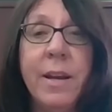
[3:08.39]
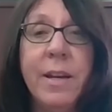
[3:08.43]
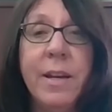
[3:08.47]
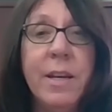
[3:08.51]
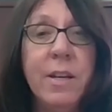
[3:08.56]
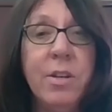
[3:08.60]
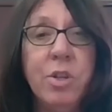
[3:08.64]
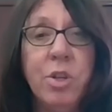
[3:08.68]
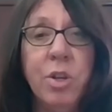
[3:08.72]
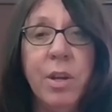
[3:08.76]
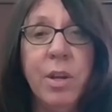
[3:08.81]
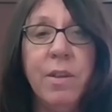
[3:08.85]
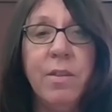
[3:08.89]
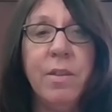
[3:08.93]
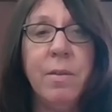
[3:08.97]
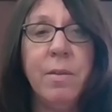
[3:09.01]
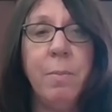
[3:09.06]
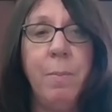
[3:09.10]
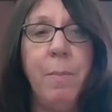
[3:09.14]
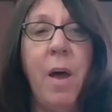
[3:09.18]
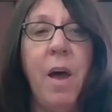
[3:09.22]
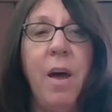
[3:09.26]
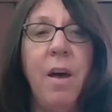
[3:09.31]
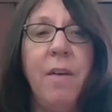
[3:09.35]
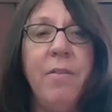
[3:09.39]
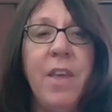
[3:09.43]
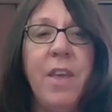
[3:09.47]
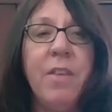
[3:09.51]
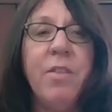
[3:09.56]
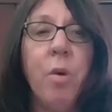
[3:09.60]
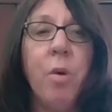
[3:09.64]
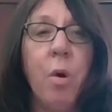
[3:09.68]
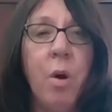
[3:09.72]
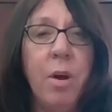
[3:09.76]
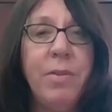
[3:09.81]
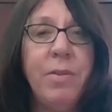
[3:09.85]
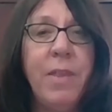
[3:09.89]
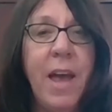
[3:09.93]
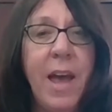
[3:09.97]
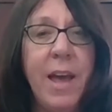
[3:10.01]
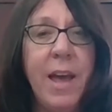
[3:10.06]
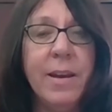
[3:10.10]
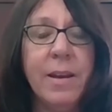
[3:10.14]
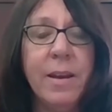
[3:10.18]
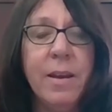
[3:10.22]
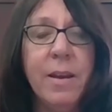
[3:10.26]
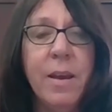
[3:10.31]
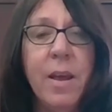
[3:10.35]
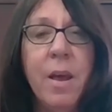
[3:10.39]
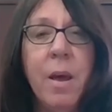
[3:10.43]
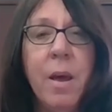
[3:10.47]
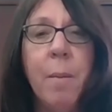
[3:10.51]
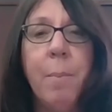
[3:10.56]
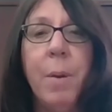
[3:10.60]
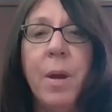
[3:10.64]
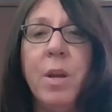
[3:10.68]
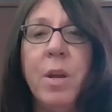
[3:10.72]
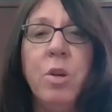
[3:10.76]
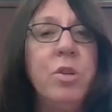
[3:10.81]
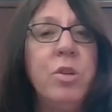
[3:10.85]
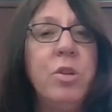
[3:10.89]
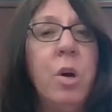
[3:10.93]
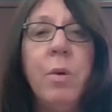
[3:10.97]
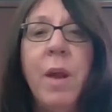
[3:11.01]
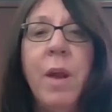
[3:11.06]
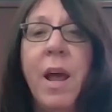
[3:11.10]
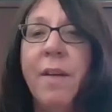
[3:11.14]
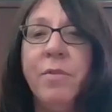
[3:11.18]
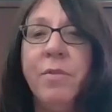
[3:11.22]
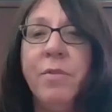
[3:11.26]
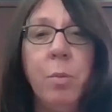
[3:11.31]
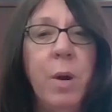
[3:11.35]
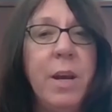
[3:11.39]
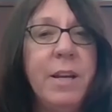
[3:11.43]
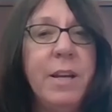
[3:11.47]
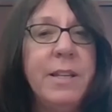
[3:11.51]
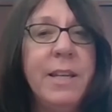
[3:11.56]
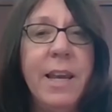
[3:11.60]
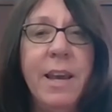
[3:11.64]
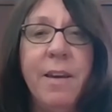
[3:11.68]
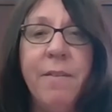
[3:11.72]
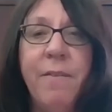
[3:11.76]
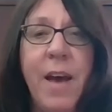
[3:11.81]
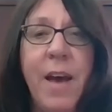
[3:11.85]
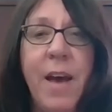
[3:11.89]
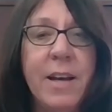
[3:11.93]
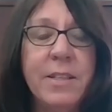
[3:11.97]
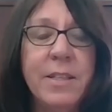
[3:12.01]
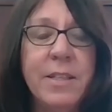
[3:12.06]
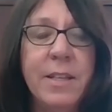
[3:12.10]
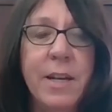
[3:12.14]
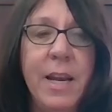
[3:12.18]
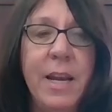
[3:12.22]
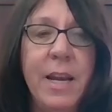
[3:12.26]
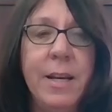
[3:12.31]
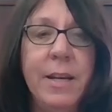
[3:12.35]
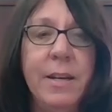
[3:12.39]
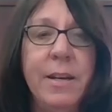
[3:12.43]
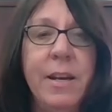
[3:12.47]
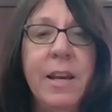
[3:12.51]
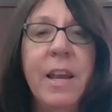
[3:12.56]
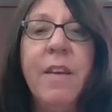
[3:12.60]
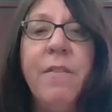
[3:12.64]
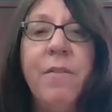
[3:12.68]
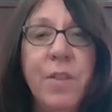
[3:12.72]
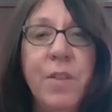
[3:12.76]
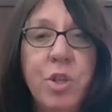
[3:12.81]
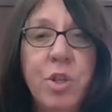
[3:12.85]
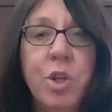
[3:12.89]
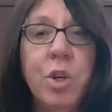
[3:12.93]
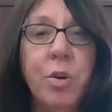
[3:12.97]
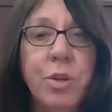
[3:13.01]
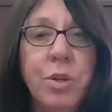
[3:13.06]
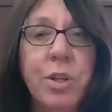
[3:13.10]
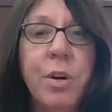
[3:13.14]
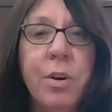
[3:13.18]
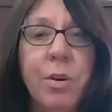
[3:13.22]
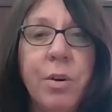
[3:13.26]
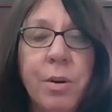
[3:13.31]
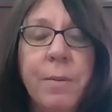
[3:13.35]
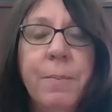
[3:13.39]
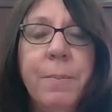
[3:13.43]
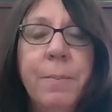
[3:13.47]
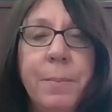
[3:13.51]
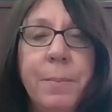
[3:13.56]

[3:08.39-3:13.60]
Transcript: Initially, they thought that, but you don't have to wait to get vaccinated if it's your turn.